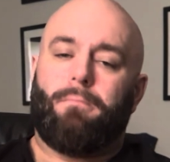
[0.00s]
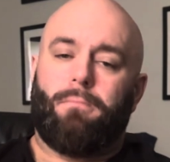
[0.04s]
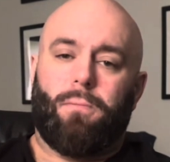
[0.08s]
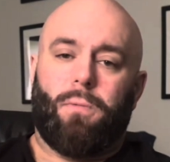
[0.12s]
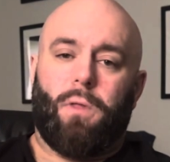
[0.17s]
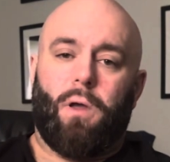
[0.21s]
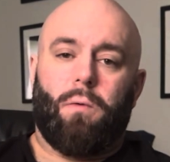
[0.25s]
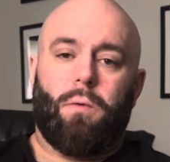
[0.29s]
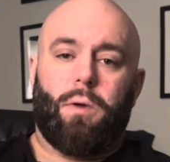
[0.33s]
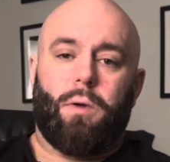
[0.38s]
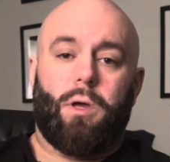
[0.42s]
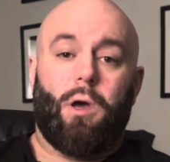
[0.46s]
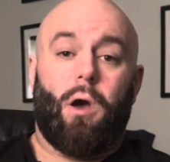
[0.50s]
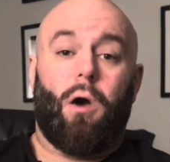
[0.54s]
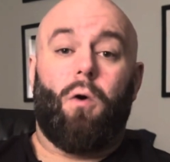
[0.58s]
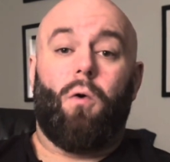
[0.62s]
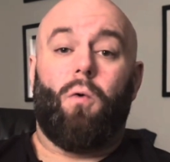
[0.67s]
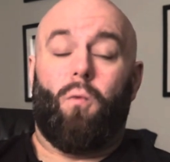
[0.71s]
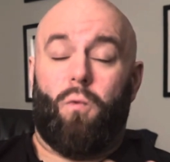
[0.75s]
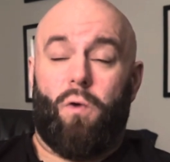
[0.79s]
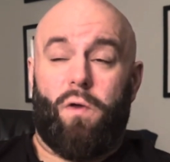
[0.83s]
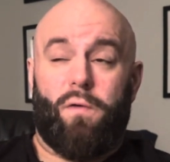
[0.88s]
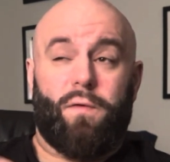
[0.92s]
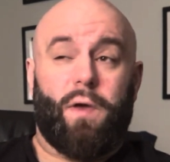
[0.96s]
There we go.
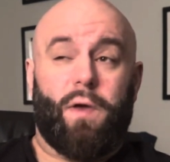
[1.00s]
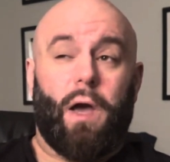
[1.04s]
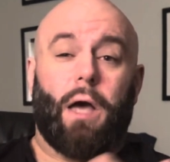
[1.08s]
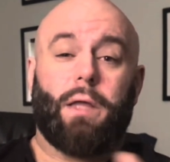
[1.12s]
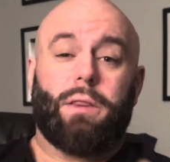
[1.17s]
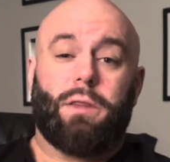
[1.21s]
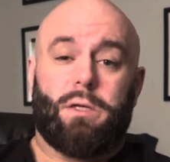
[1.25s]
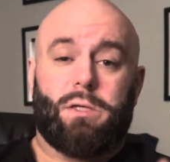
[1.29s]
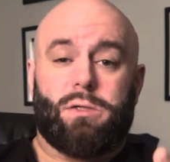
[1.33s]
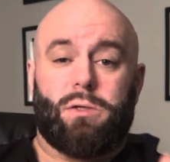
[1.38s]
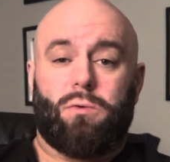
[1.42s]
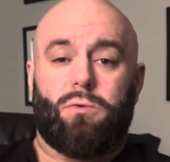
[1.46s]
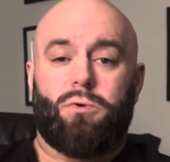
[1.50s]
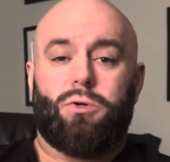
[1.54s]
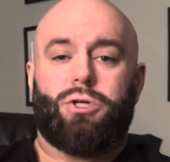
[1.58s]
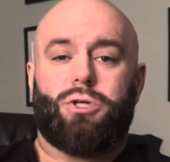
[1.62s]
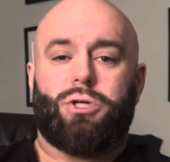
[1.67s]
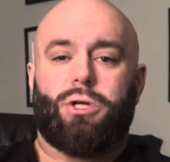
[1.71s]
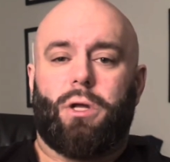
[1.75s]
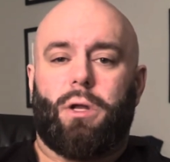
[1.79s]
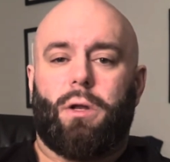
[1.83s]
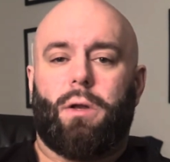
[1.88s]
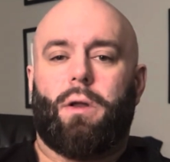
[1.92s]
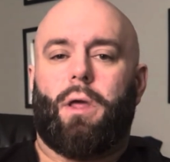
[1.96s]
We've got the
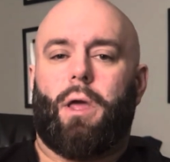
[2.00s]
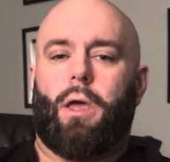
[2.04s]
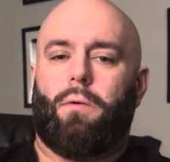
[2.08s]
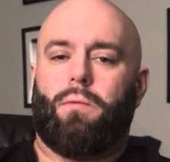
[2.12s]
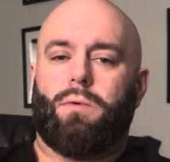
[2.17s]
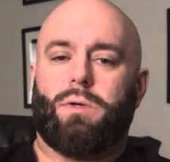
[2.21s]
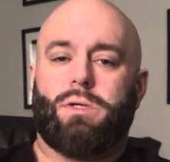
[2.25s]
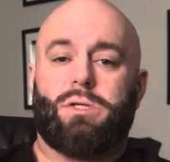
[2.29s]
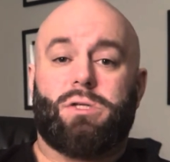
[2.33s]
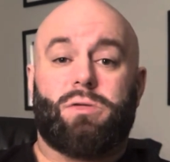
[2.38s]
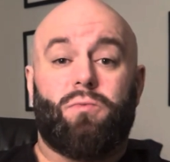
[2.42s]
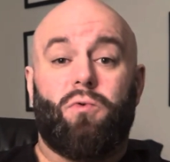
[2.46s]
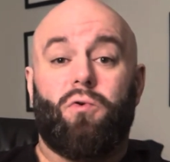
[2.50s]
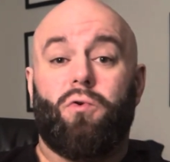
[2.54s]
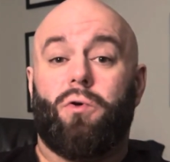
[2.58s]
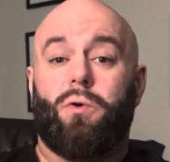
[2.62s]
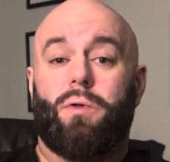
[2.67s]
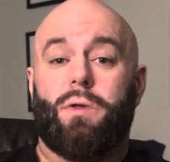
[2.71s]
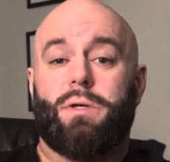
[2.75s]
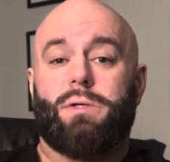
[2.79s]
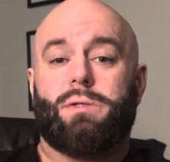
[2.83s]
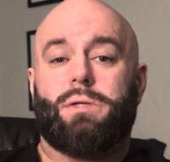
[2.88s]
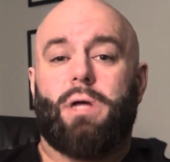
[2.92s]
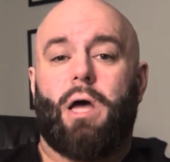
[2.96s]
solution. It was smoother
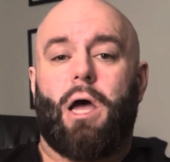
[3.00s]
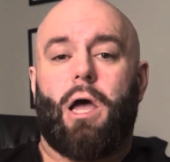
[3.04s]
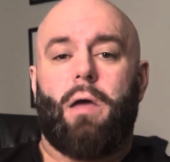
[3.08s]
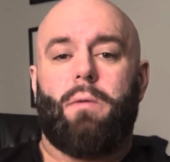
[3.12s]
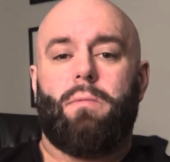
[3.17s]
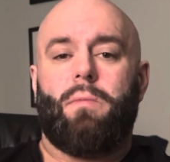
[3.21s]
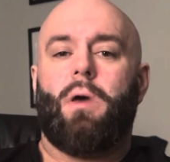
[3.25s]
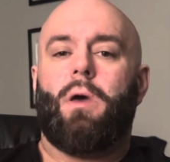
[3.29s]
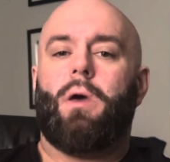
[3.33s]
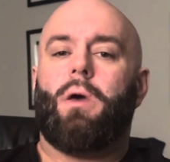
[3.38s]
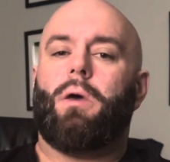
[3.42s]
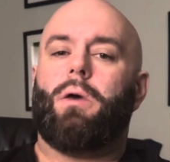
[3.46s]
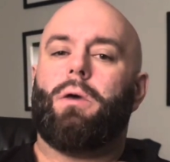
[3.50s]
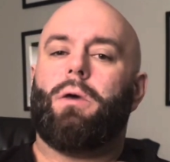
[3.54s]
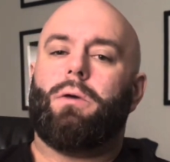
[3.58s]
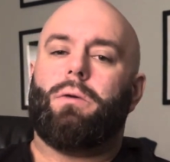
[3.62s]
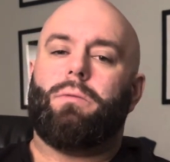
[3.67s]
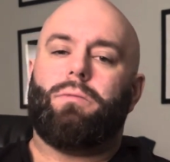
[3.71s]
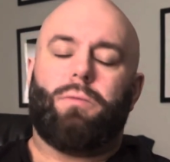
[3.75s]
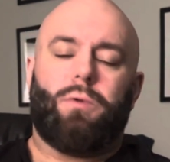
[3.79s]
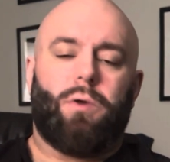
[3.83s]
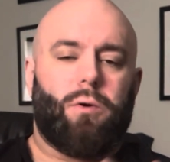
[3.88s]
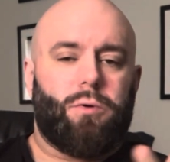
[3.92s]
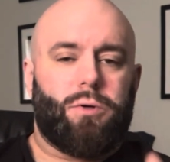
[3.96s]
this time.
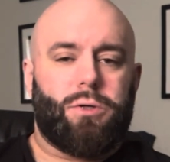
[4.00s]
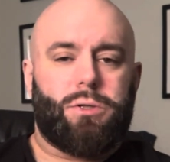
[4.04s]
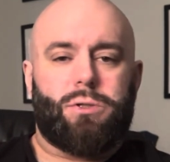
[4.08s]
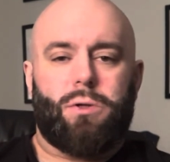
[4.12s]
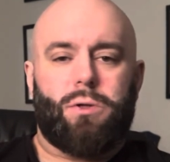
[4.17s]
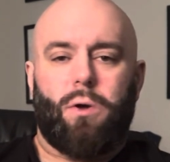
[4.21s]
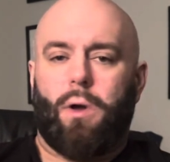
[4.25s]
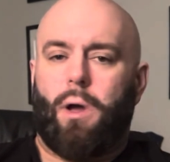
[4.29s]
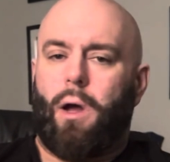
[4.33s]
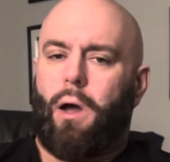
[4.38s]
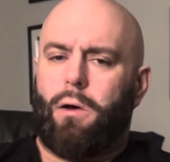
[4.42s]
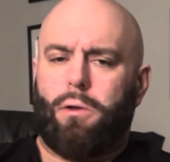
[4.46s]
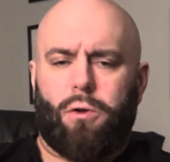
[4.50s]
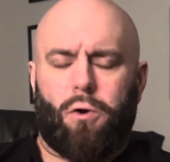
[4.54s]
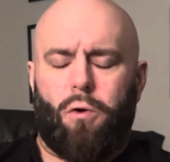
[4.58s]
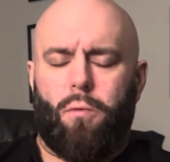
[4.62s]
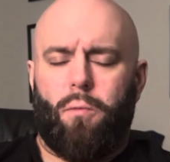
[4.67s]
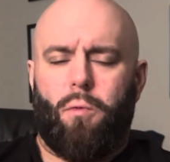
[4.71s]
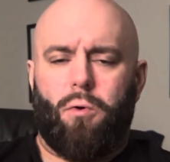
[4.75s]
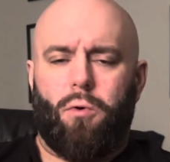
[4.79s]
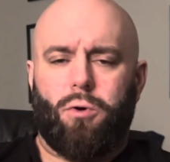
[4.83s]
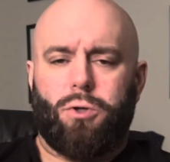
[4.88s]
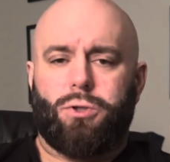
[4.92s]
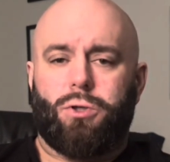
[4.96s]
You still got a little
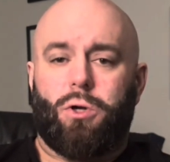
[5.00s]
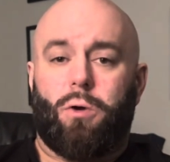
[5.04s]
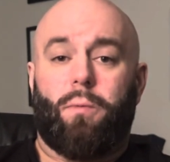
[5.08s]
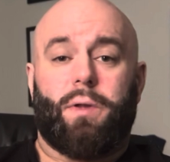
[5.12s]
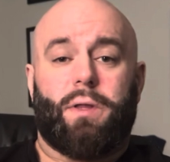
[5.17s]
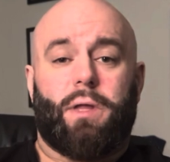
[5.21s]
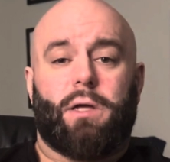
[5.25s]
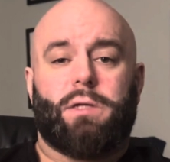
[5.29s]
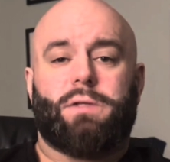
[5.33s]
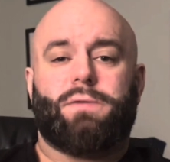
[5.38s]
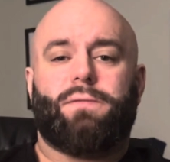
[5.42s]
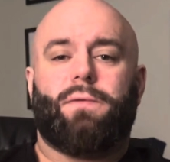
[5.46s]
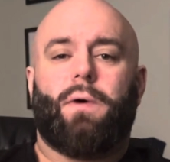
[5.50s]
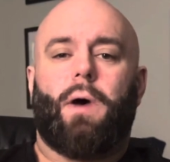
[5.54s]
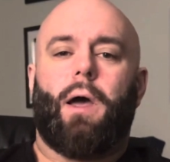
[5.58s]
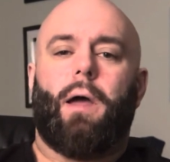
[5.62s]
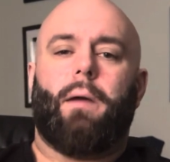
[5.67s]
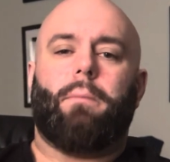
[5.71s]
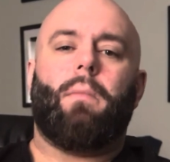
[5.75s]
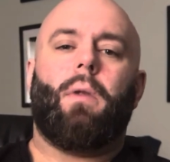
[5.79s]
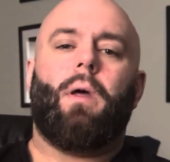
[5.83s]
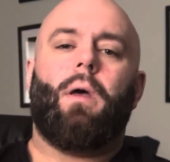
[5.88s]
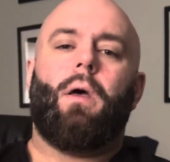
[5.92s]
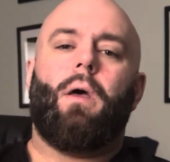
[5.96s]
emotional, but that's
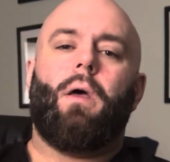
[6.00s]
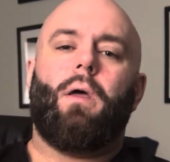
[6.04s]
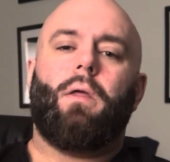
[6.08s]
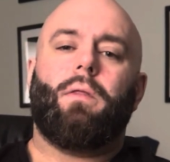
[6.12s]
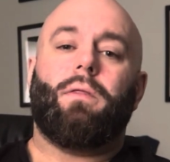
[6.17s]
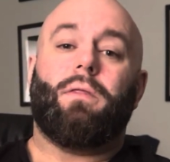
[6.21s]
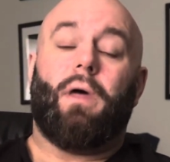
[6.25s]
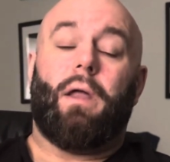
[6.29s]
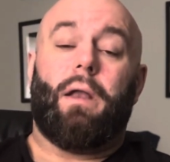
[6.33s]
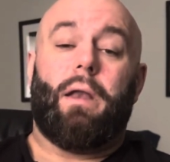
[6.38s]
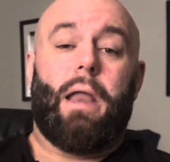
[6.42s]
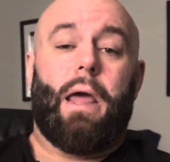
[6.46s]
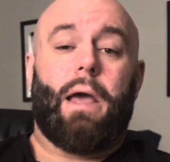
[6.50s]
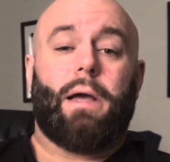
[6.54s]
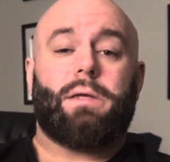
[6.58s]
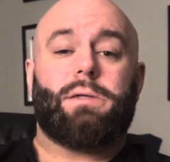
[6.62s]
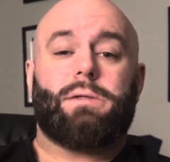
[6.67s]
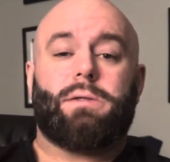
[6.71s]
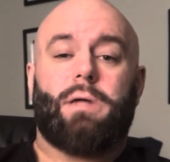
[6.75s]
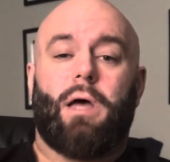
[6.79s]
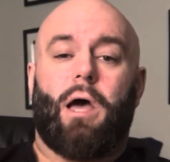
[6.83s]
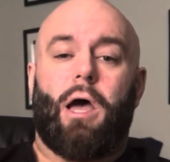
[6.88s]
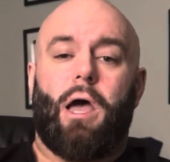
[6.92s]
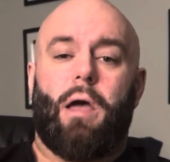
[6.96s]
fine. The next
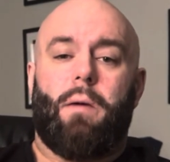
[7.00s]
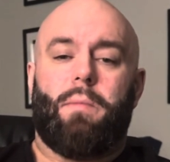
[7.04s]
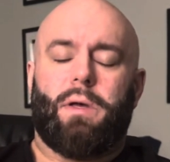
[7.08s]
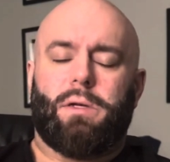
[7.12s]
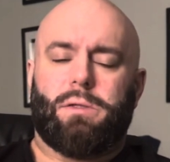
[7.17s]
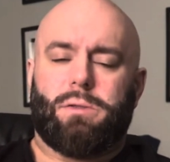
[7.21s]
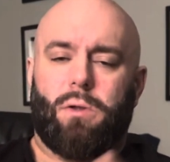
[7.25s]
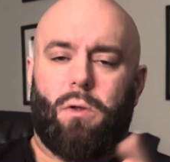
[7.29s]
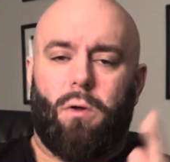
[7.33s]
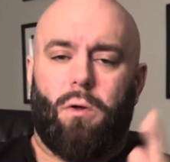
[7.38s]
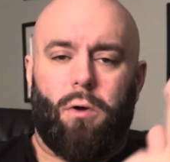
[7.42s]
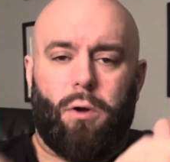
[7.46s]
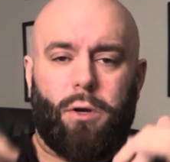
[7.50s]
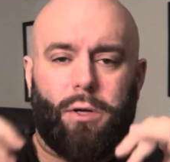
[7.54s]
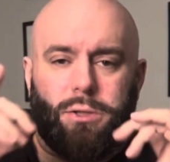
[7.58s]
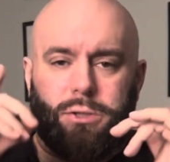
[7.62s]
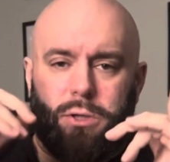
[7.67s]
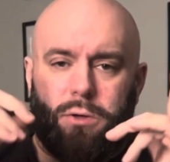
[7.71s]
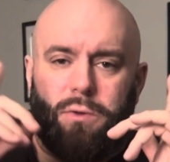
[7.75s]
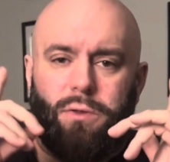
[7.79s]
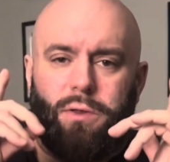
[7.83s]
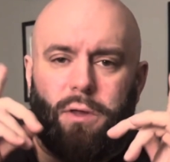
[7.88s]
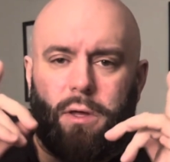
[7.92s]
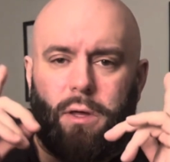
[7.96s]
time, as long as
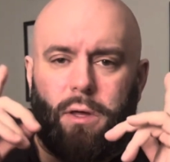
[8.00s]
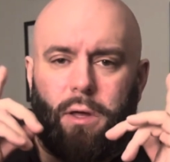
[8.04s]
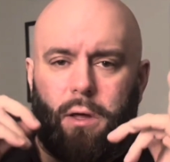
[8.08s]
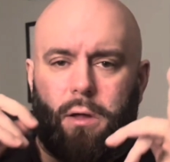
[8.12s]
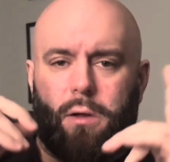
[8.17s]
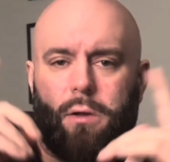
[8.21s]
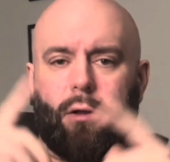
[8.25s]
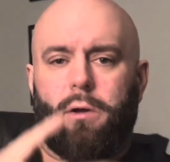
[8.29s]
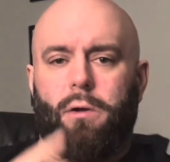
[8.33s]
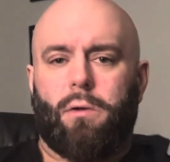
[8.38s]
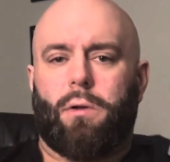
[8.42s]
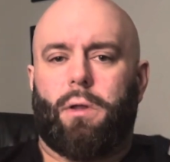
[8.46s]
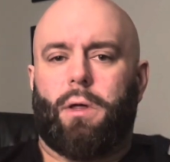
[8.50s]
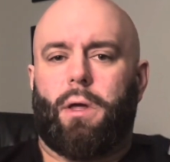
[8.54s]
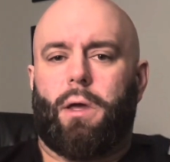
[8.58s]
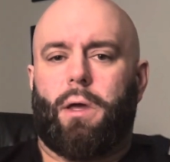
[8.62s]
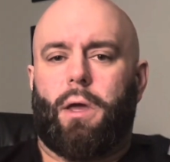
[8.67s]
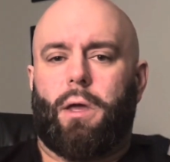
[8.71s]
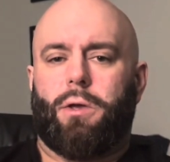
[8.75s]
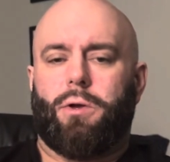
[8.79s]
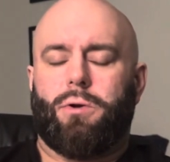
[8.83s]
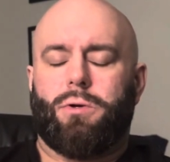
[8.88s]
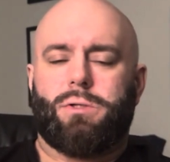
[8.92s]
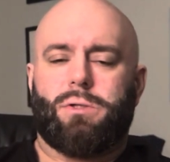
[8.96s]
you're thinking clearly
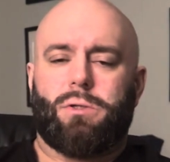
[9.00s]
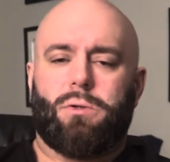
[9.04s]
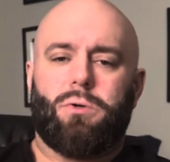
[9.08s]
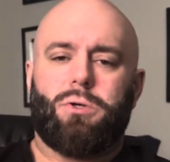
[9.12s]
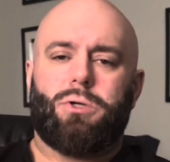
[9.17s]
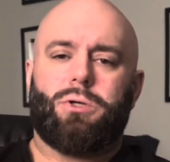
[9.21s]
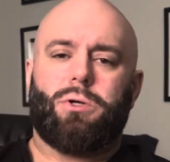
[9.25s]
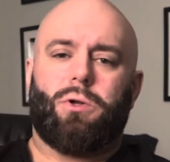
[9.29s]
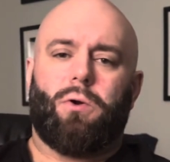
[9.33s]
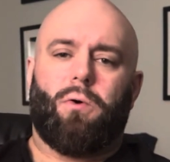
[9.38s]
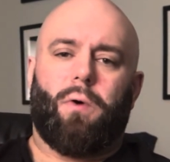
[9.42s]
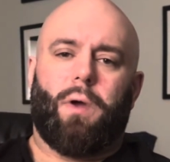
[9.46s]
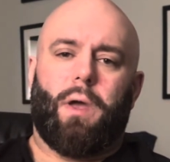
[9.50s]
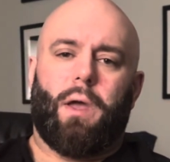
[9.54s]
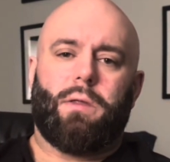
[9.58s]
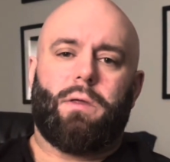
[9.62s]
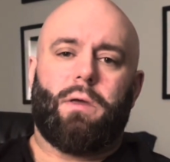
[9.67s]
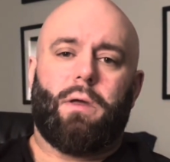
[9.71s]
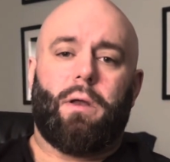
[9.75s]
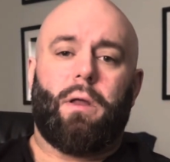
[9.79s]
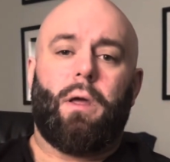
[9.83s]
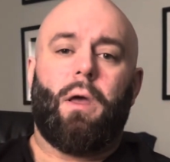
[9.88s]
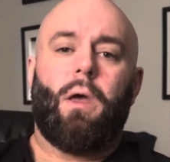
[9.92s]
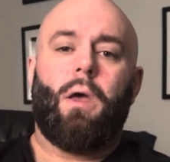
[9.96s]
and you're solution
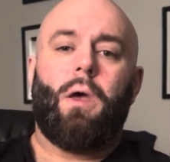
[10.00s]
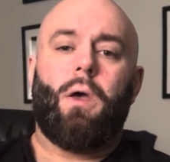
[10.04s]
oriented,